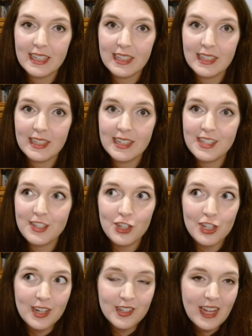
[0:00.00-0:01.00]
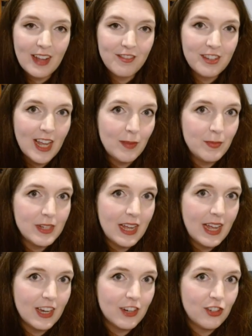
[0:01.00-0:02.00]
because she doesn't have time to
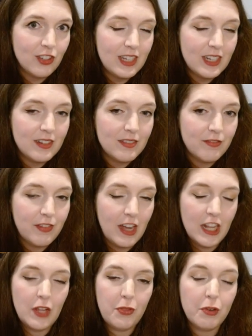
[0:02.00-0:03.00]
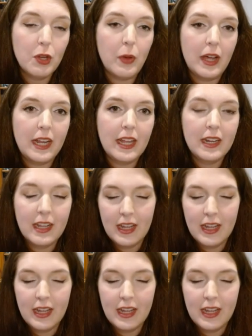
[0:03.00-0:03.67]
actually follow through on it.